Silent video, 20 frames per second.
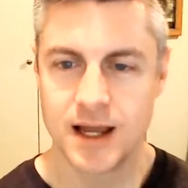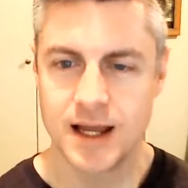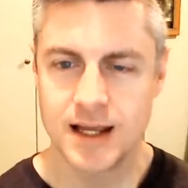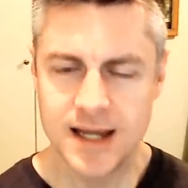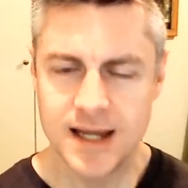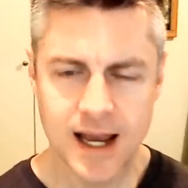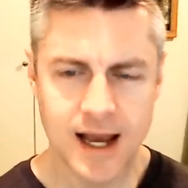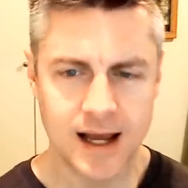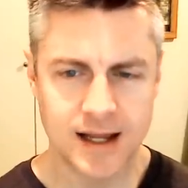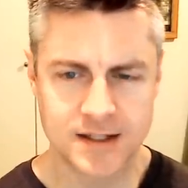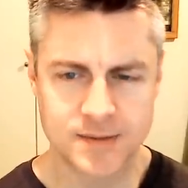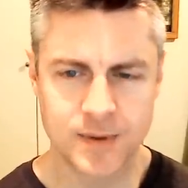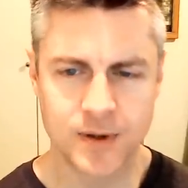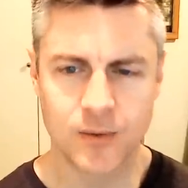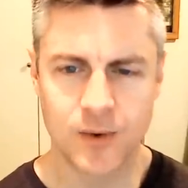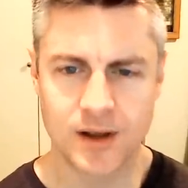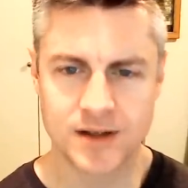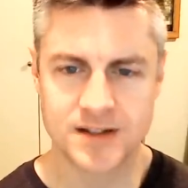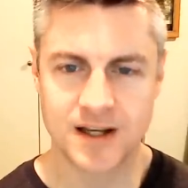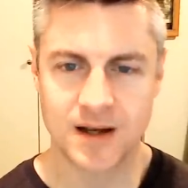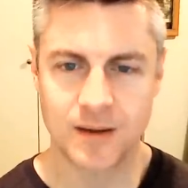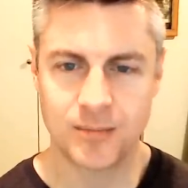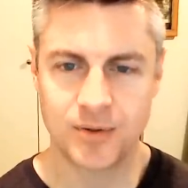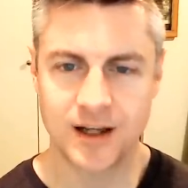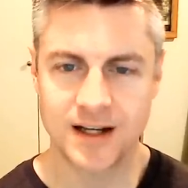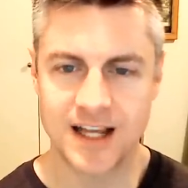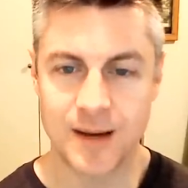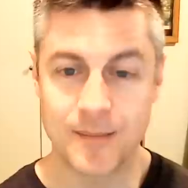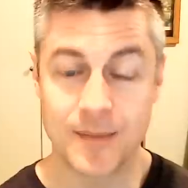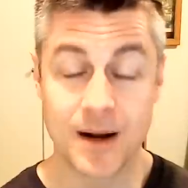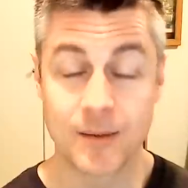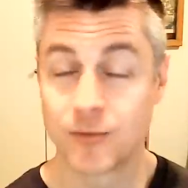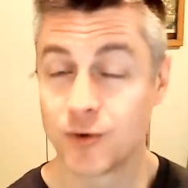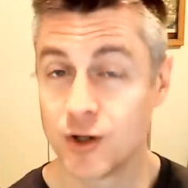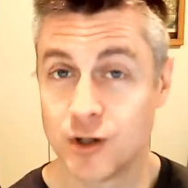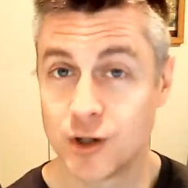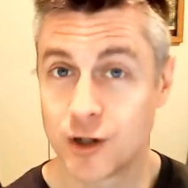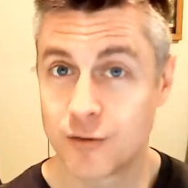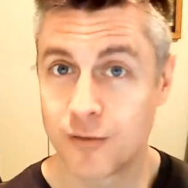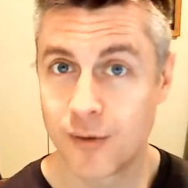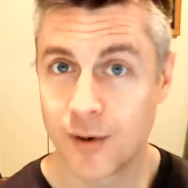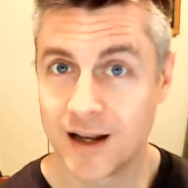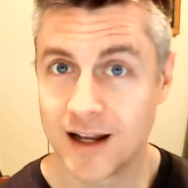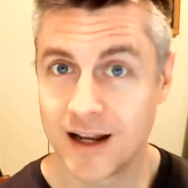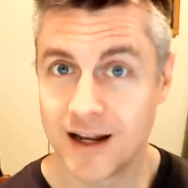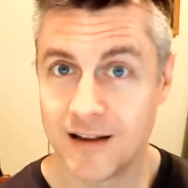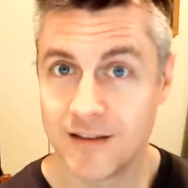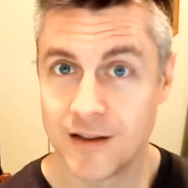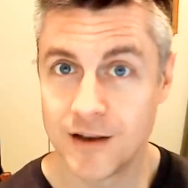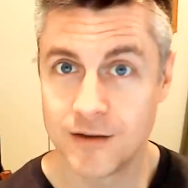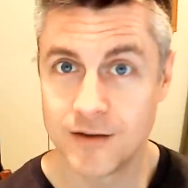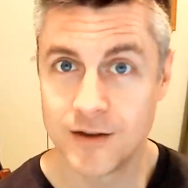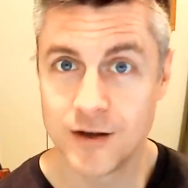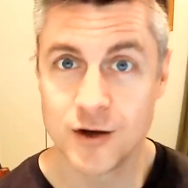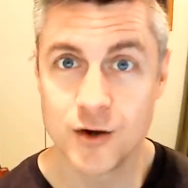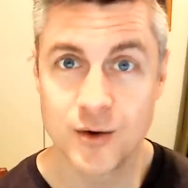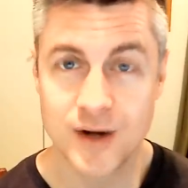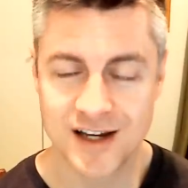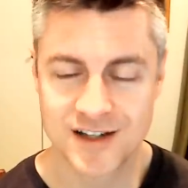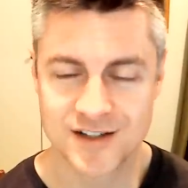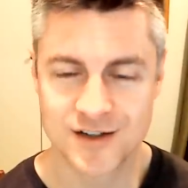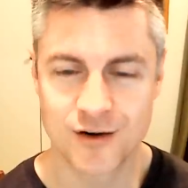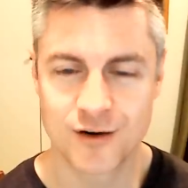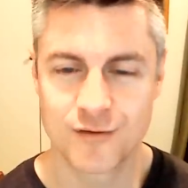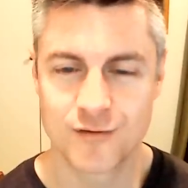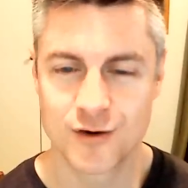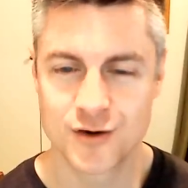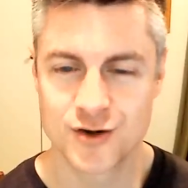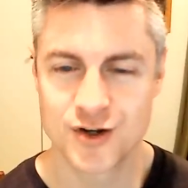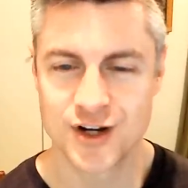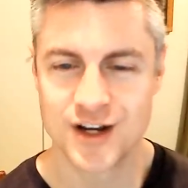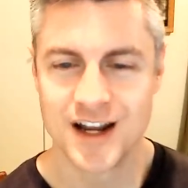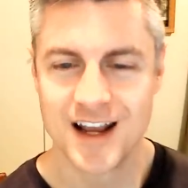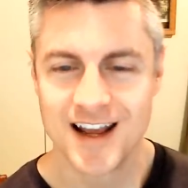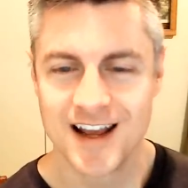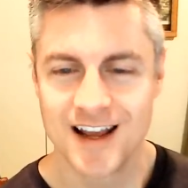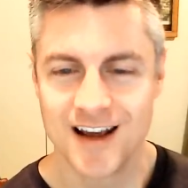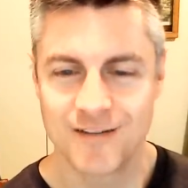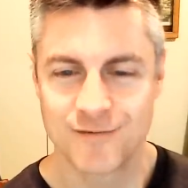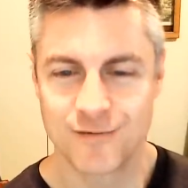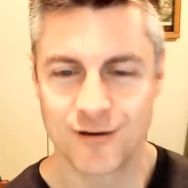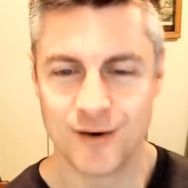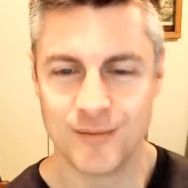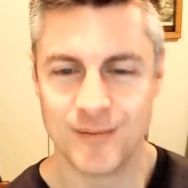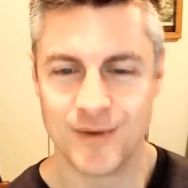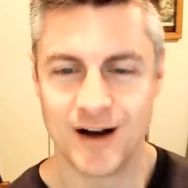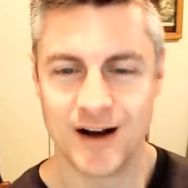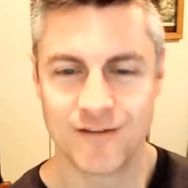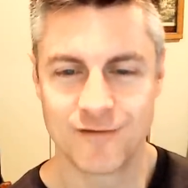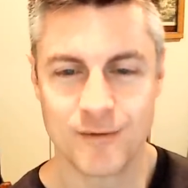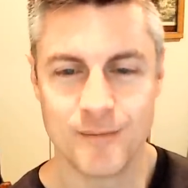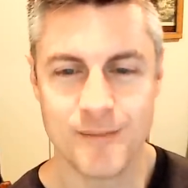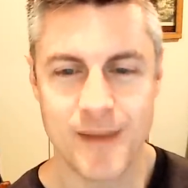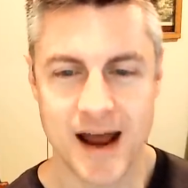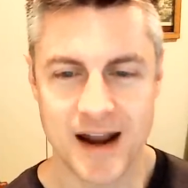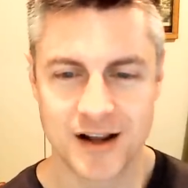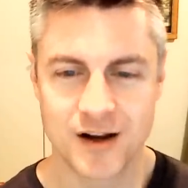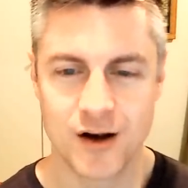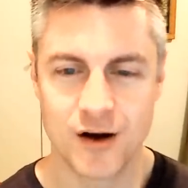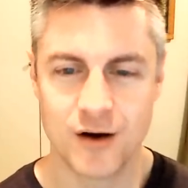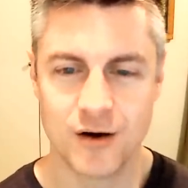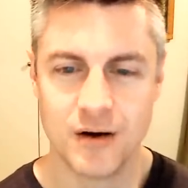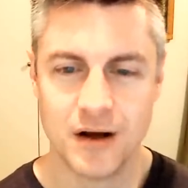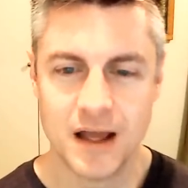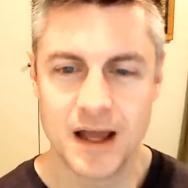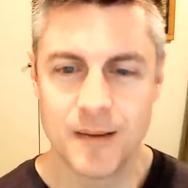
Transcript: Yeah, it's been a while since I played Kemet. I'm really looking forward to getting the, the new Kickstarter version from uh, from Matigo.